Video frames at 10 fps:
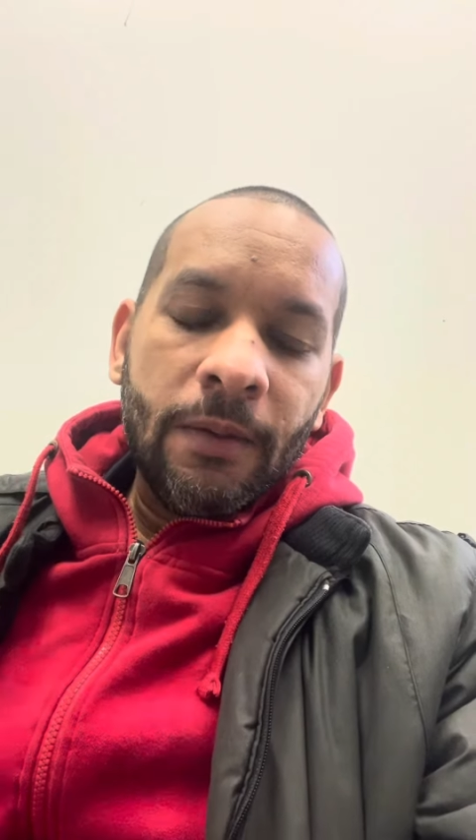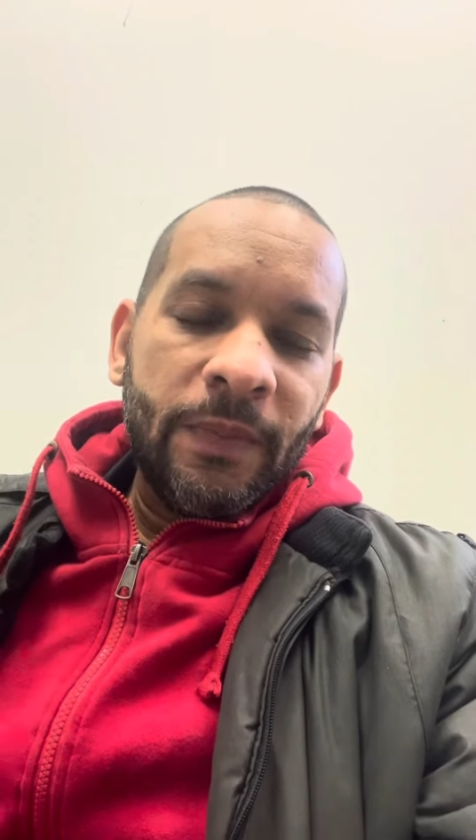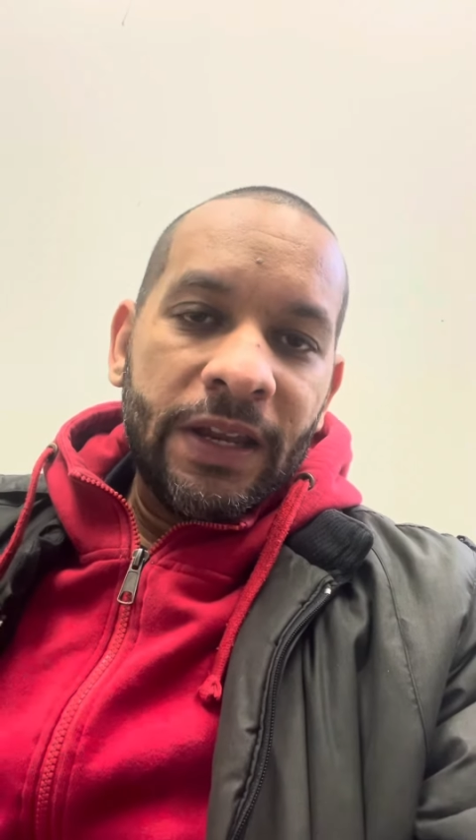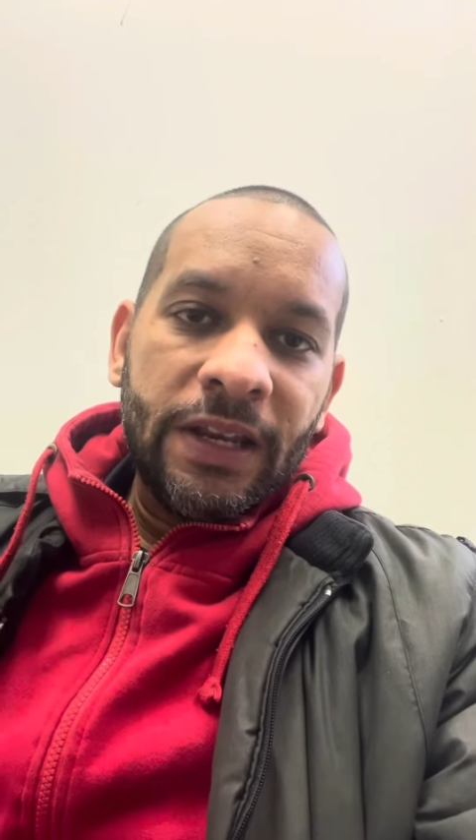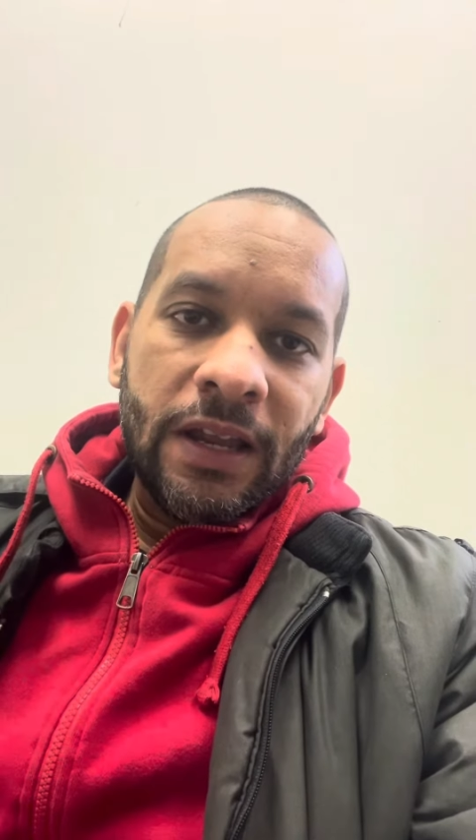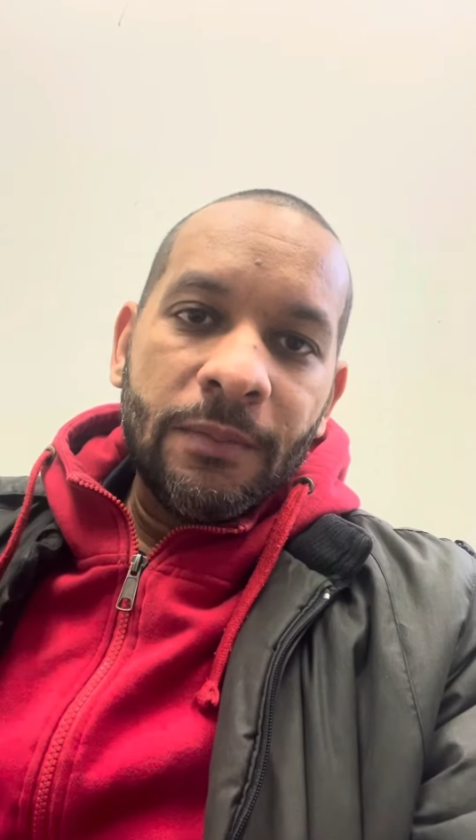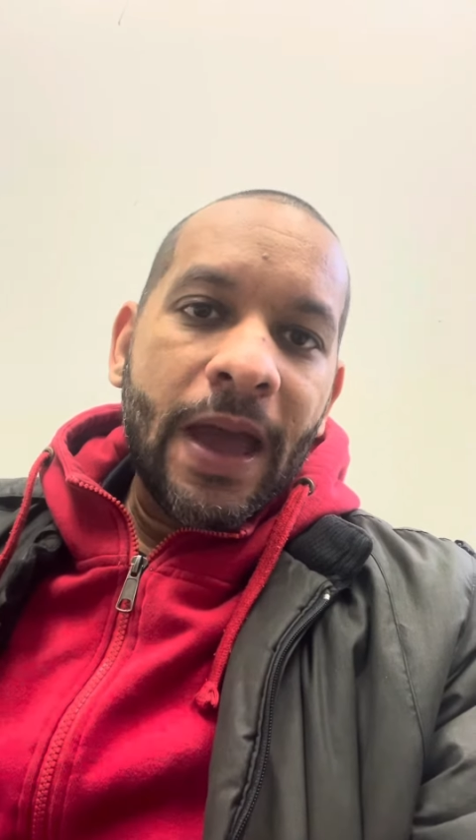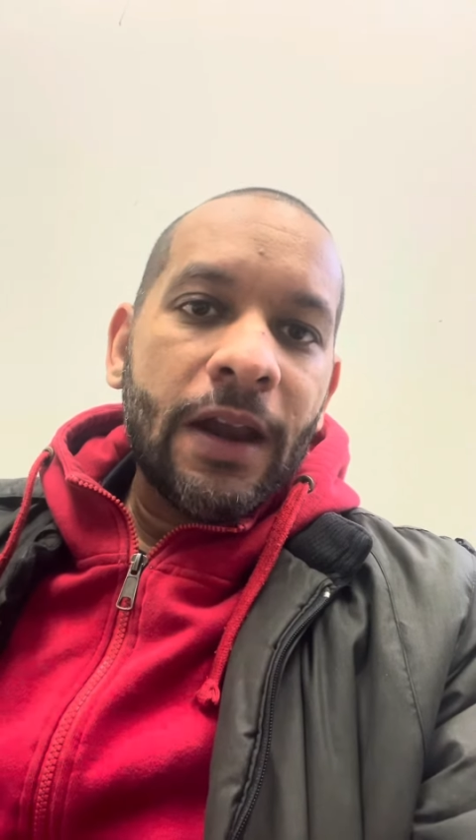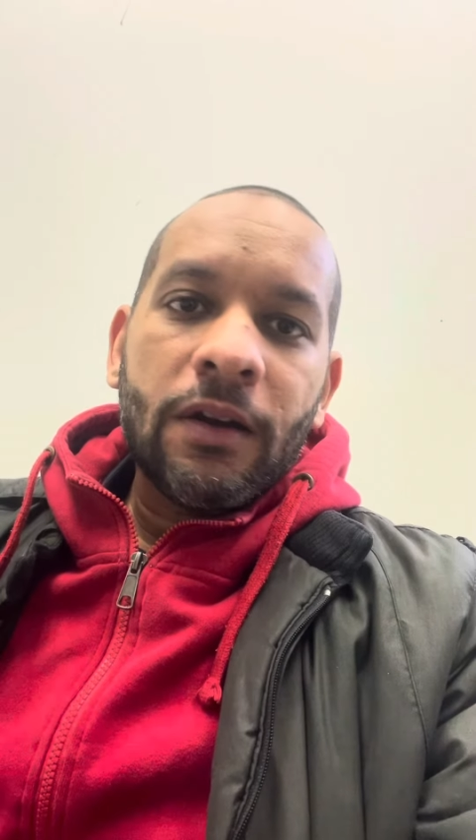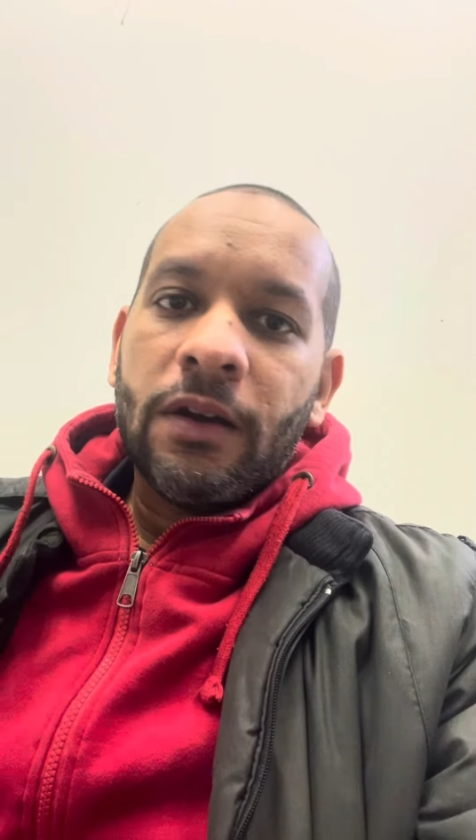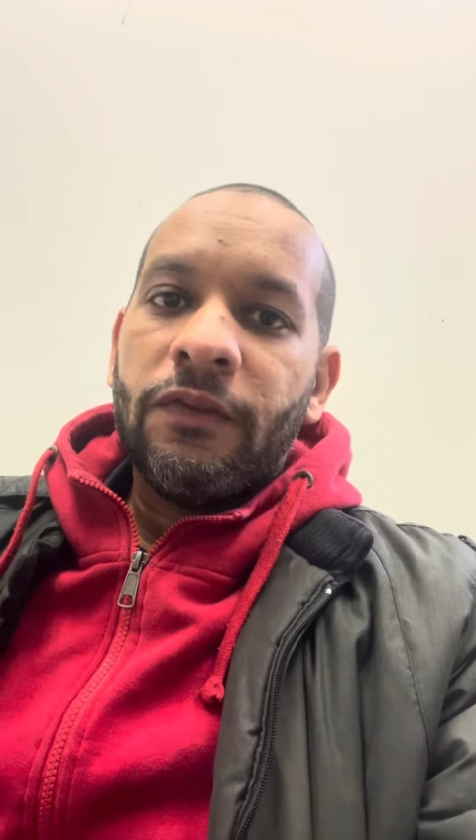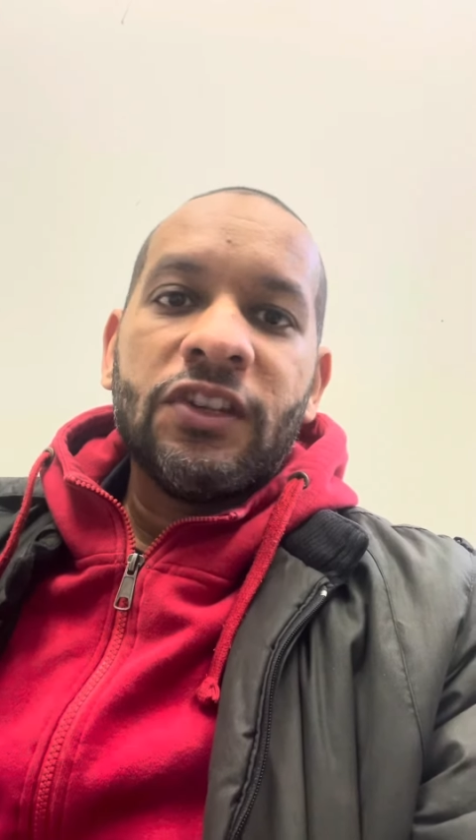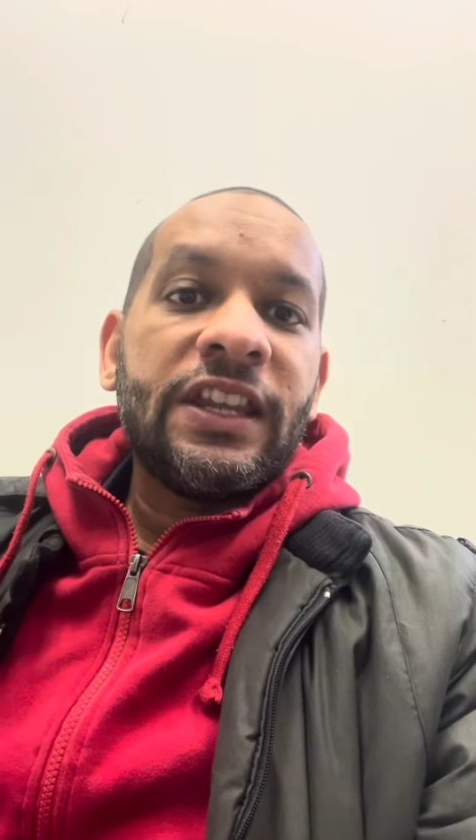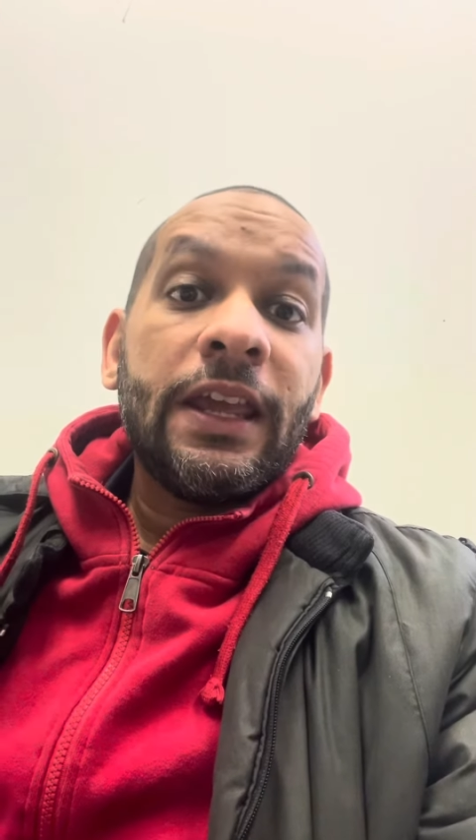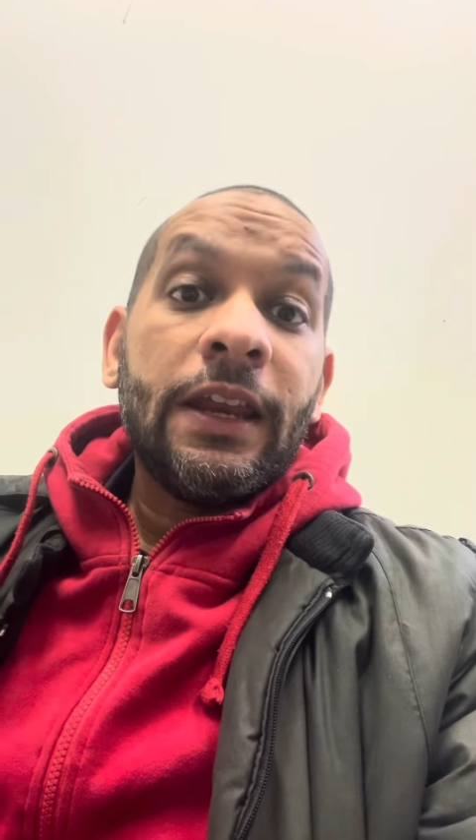It doesn't matter if you're
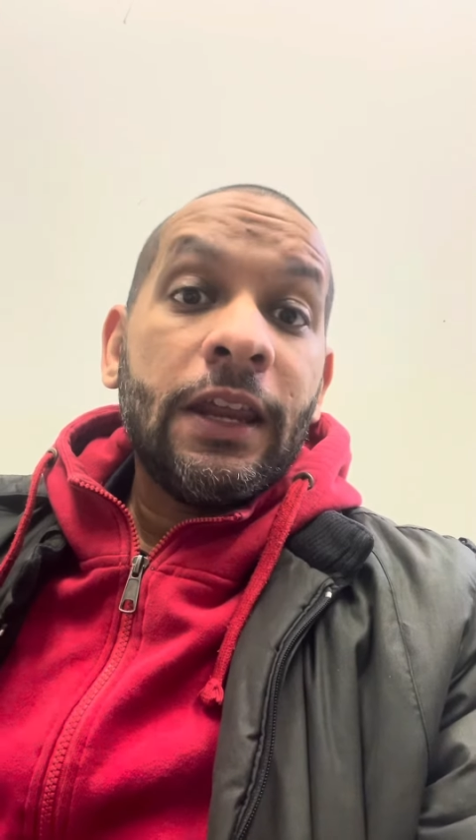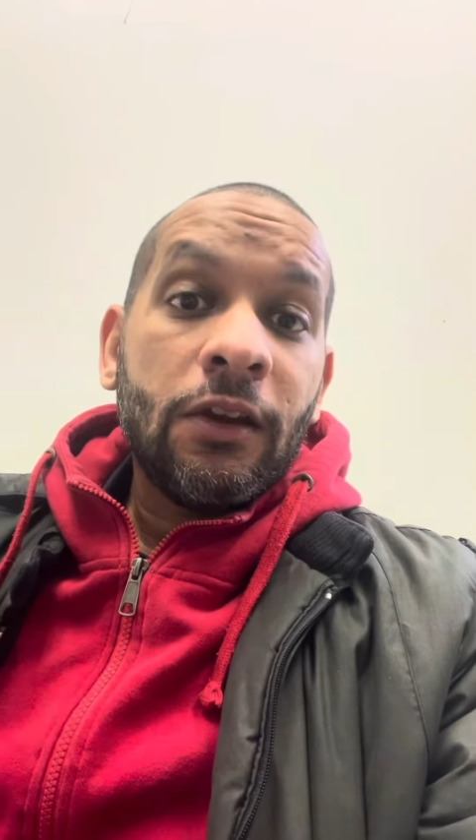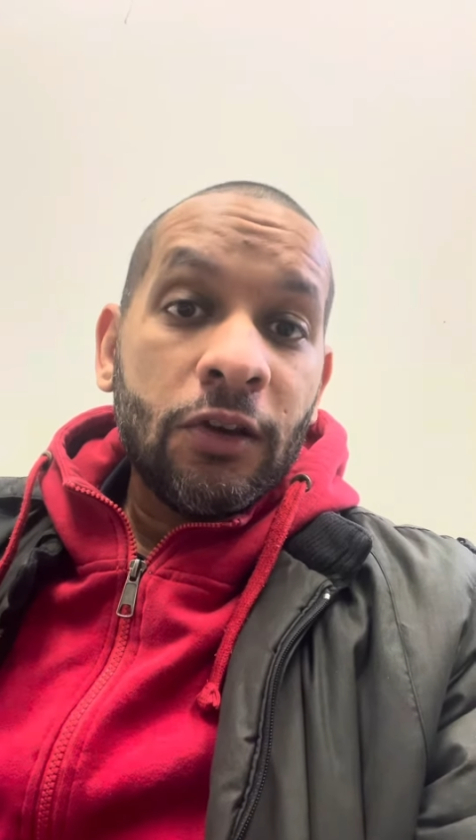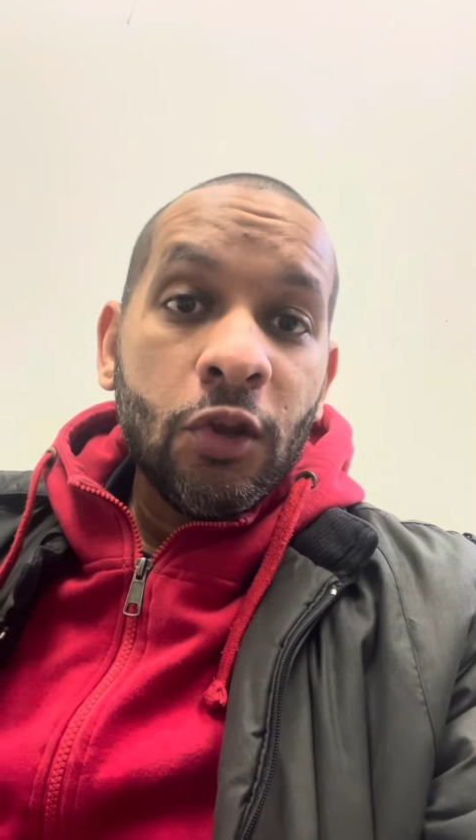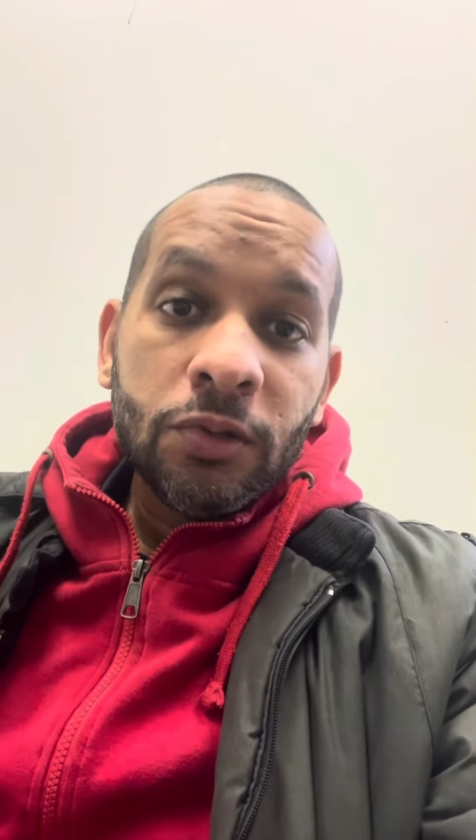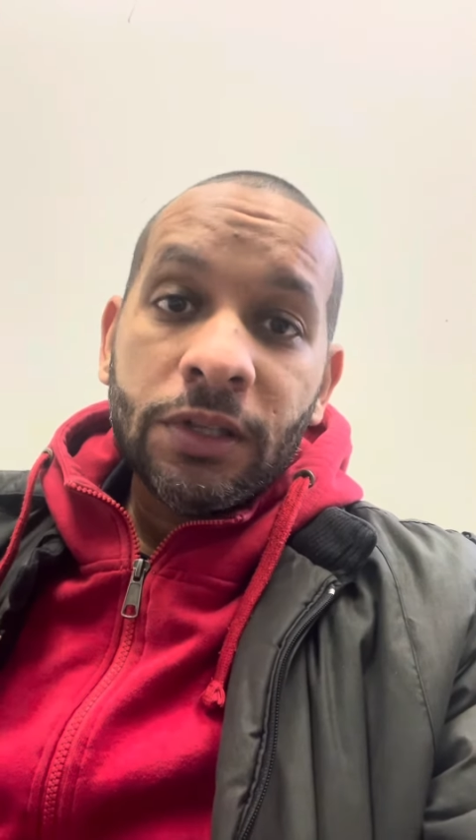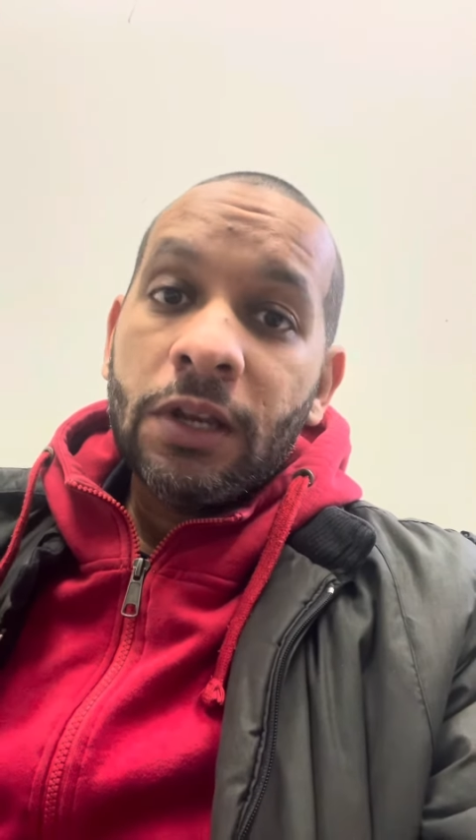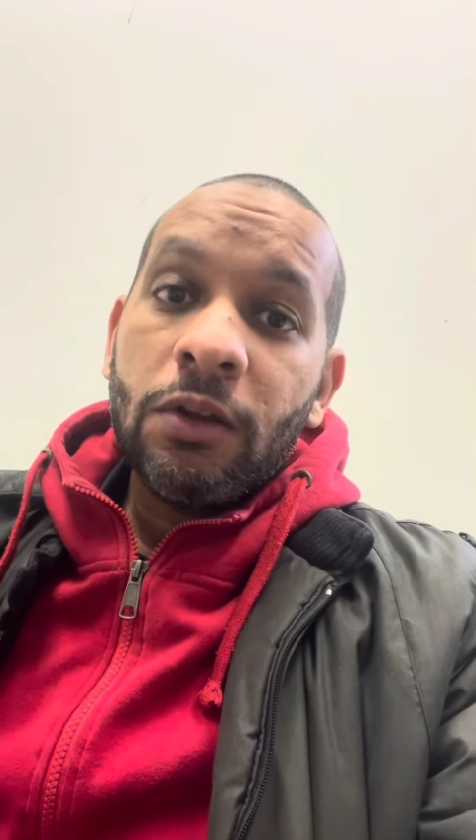staying here in Houston,